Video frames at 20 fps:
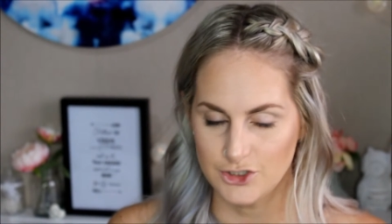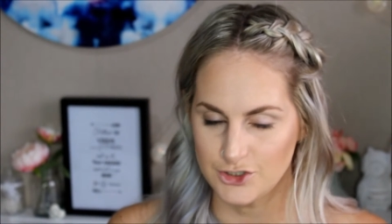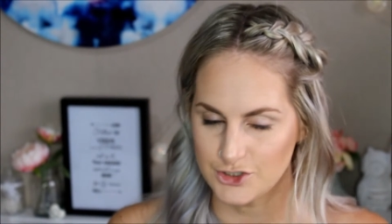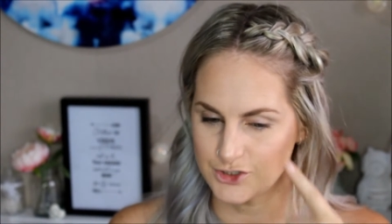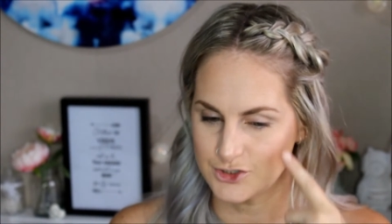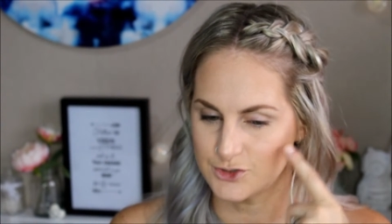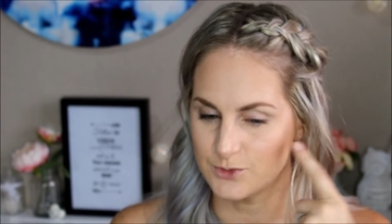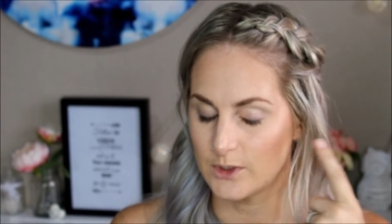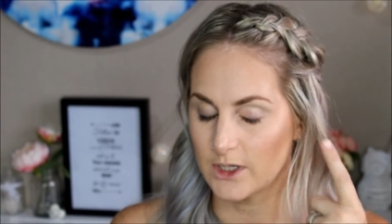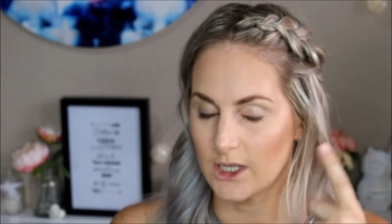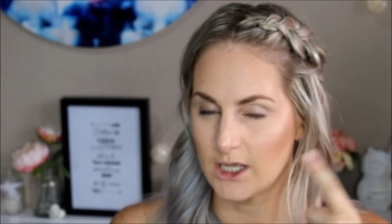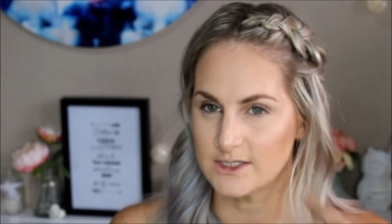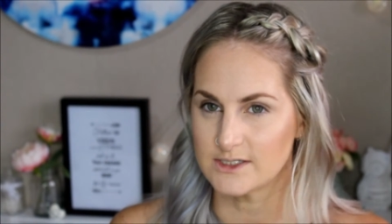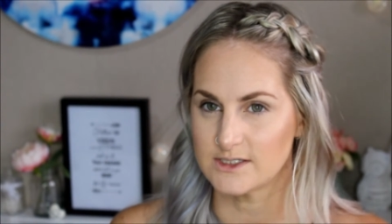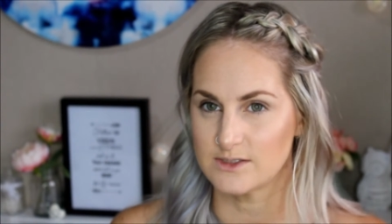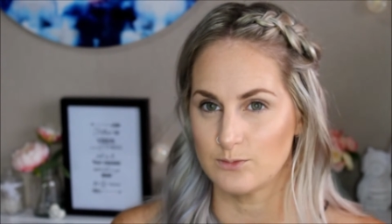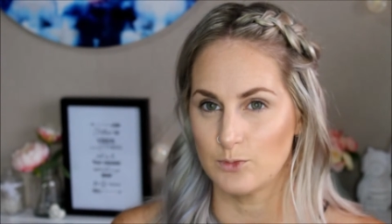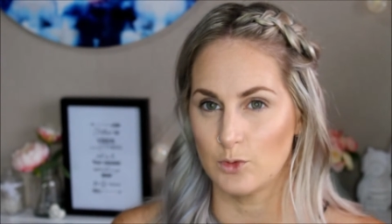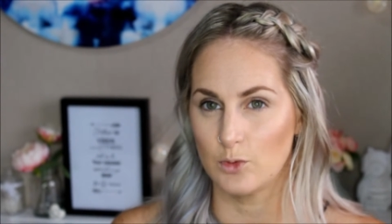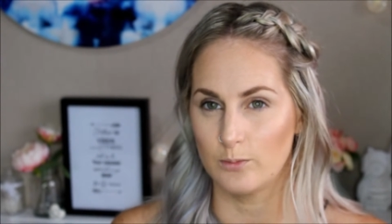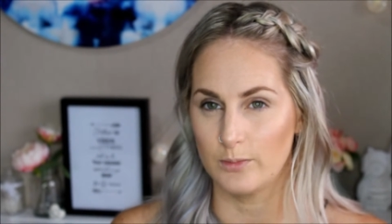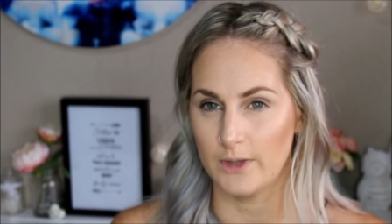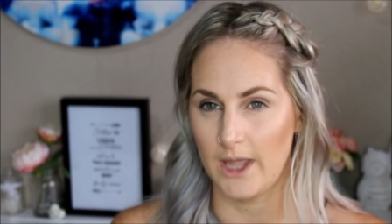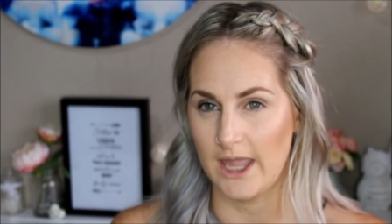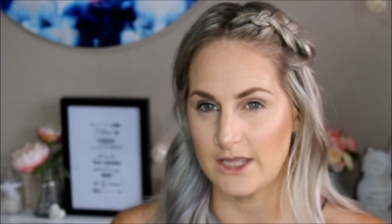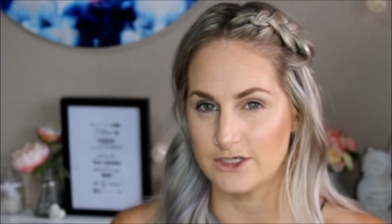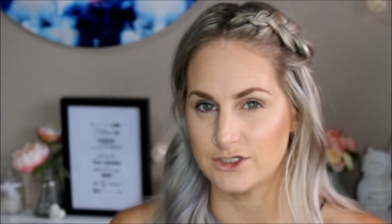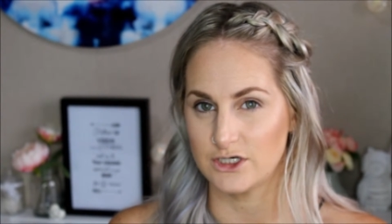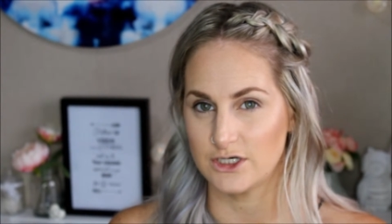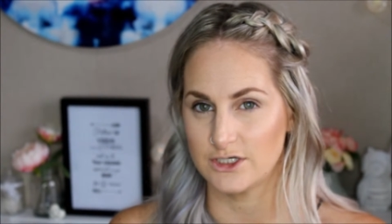just doing a small
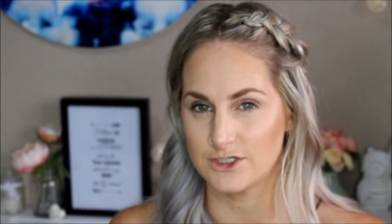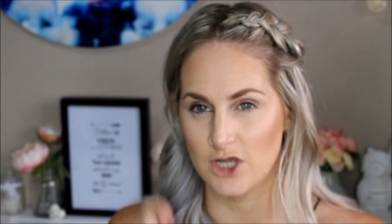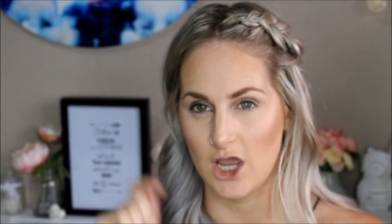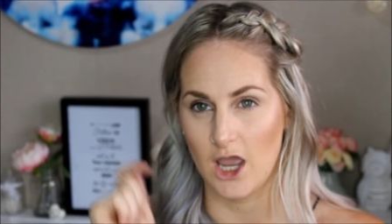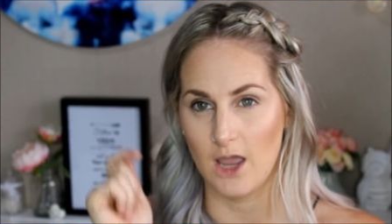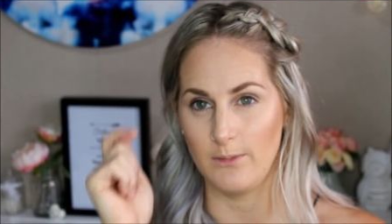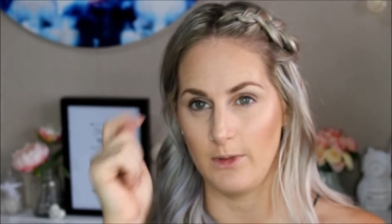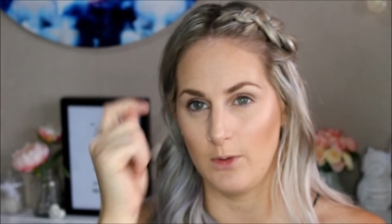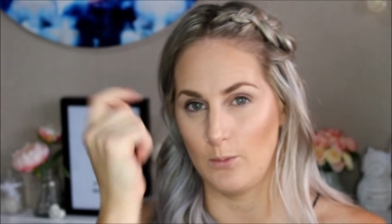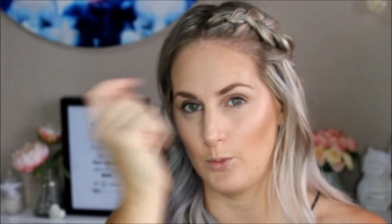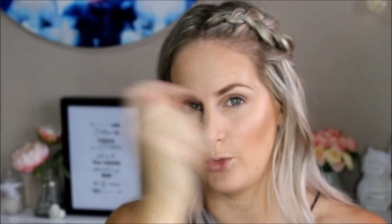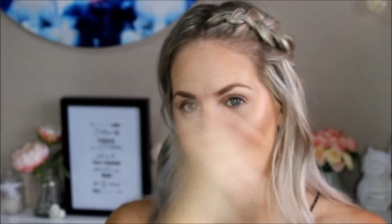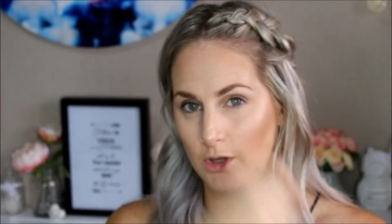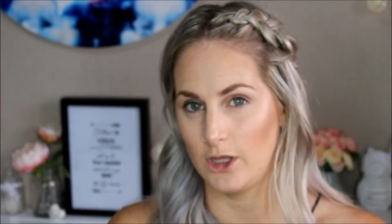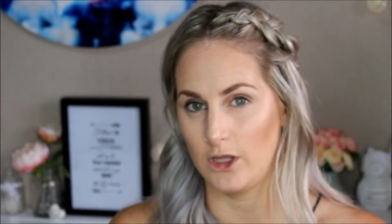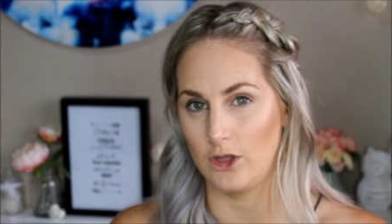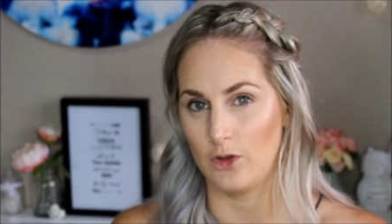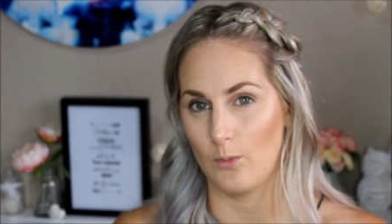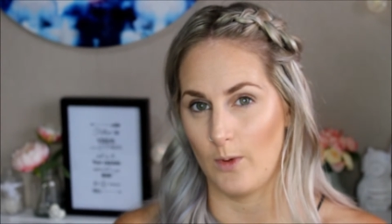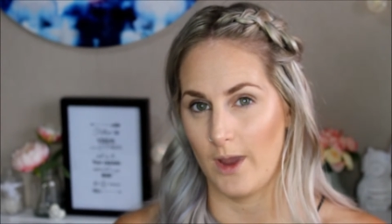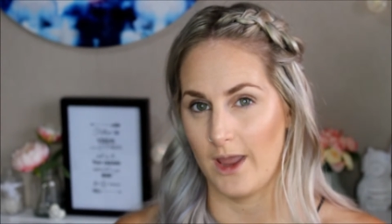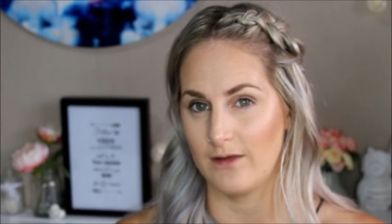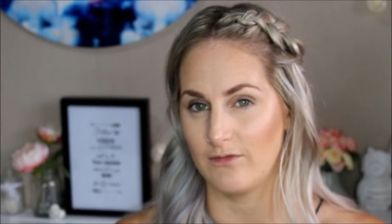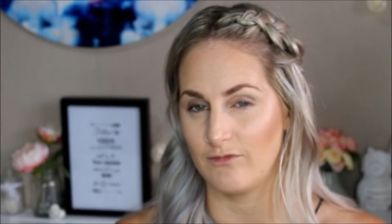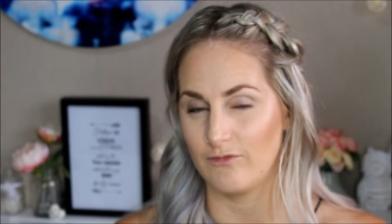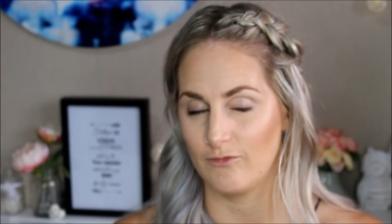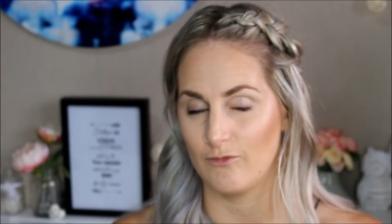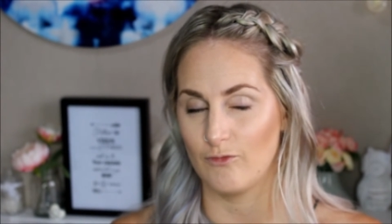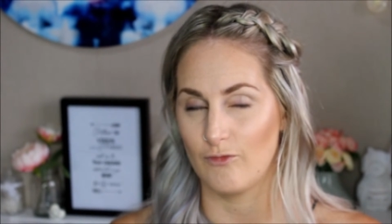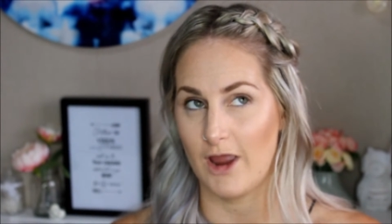patch at a time and working your way
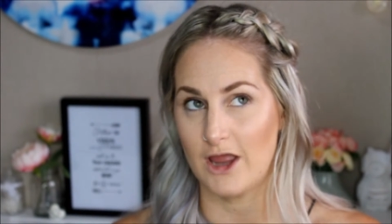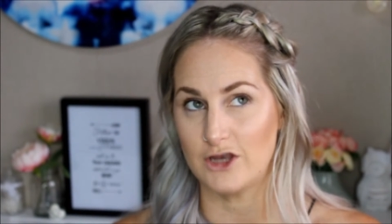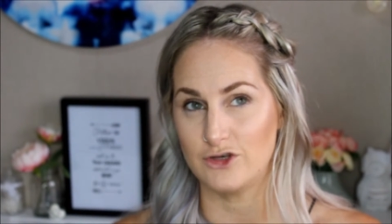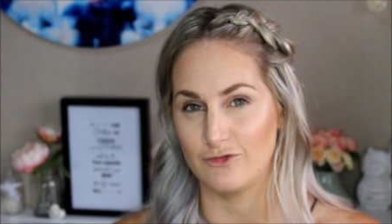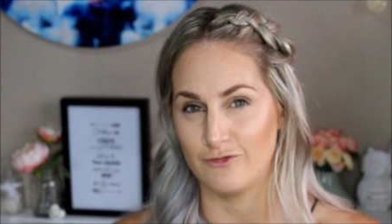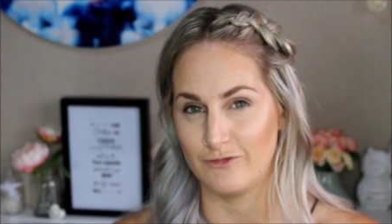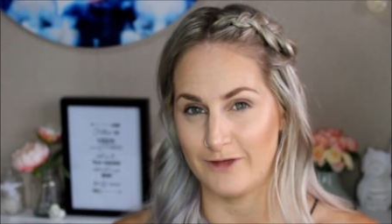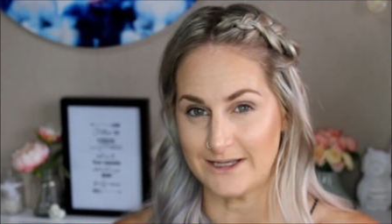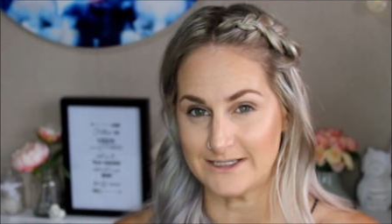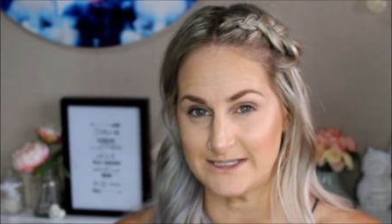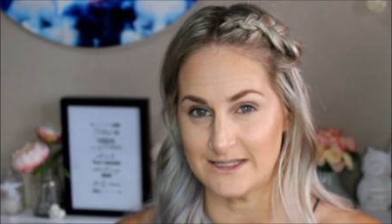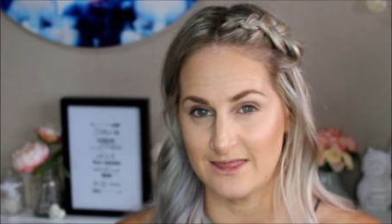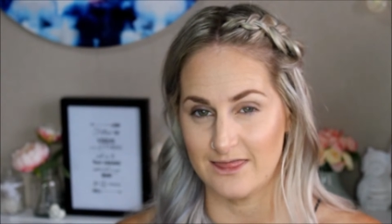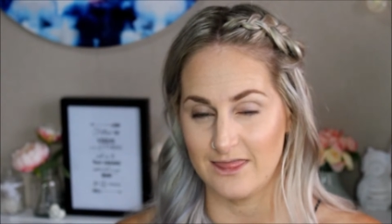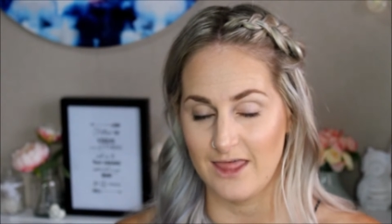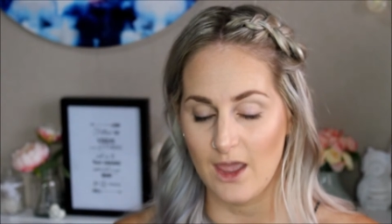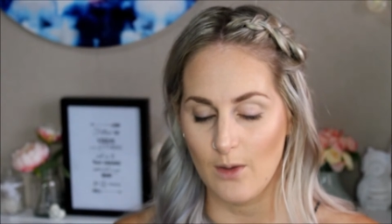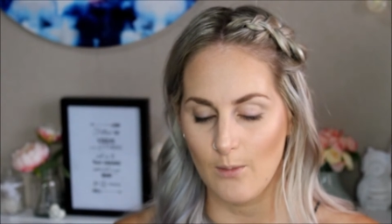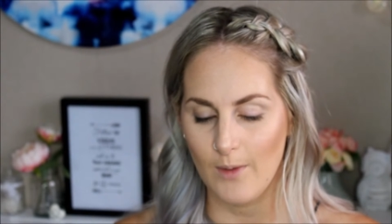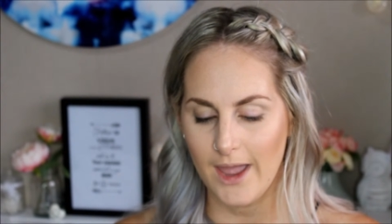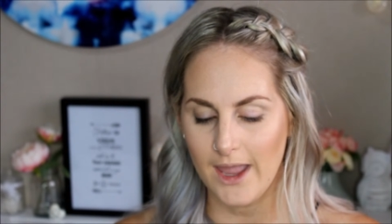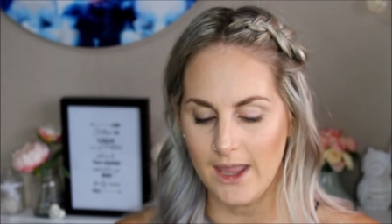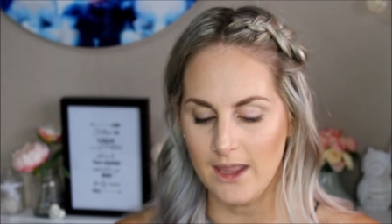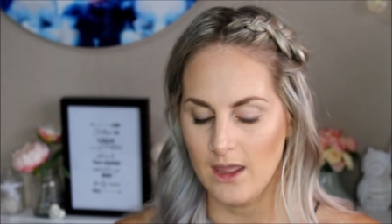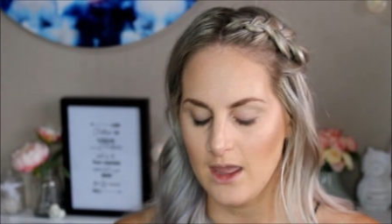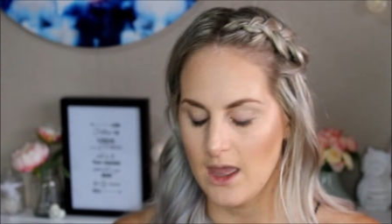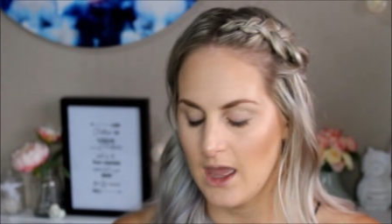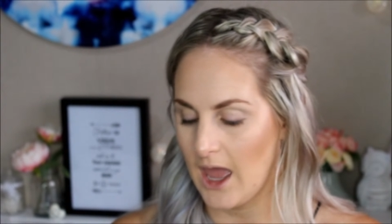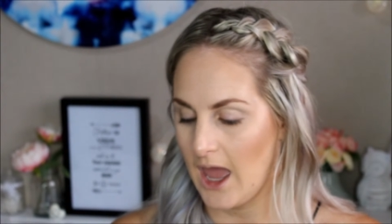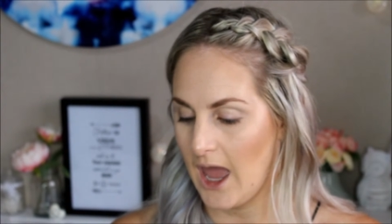around your face that way,